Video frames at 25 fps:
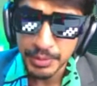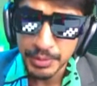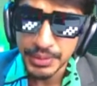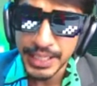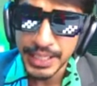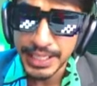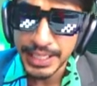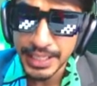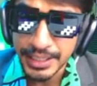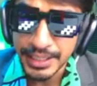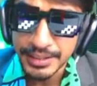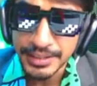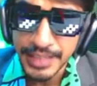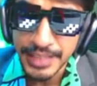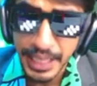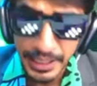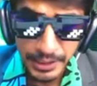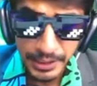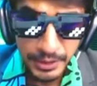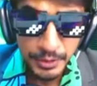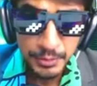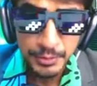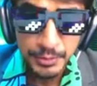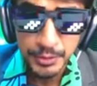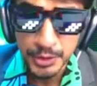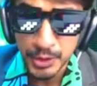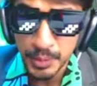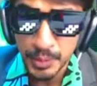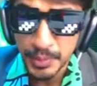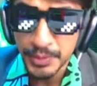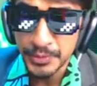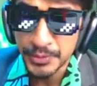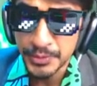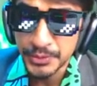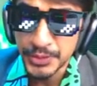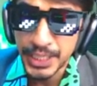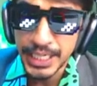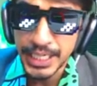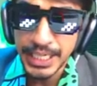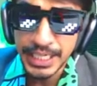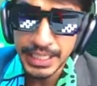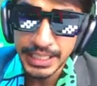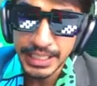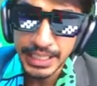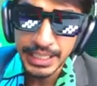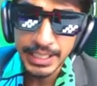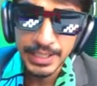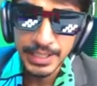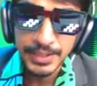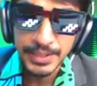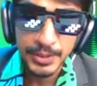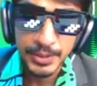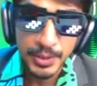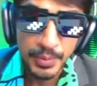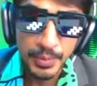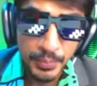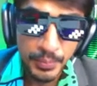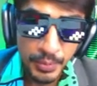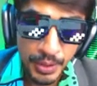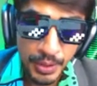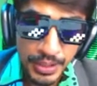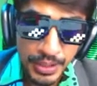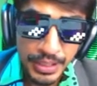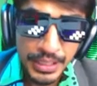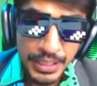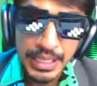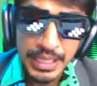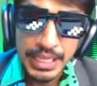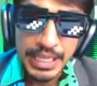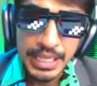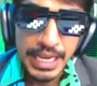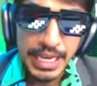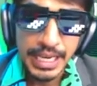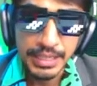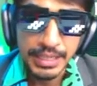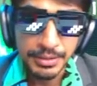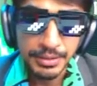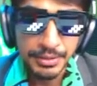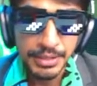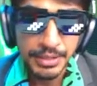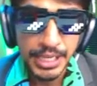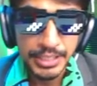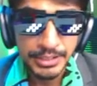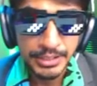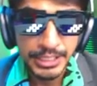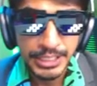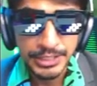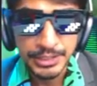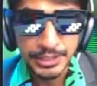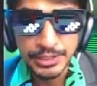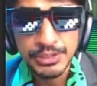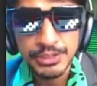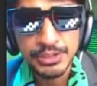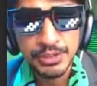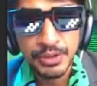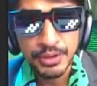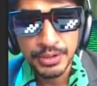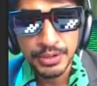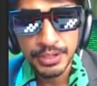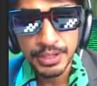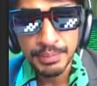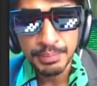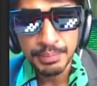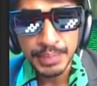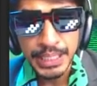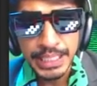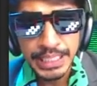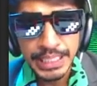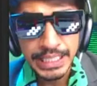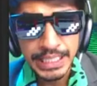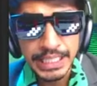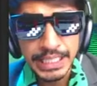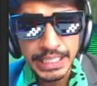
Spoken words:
Uday, Kiran, thank you so much for sending in your work and congratulations on completing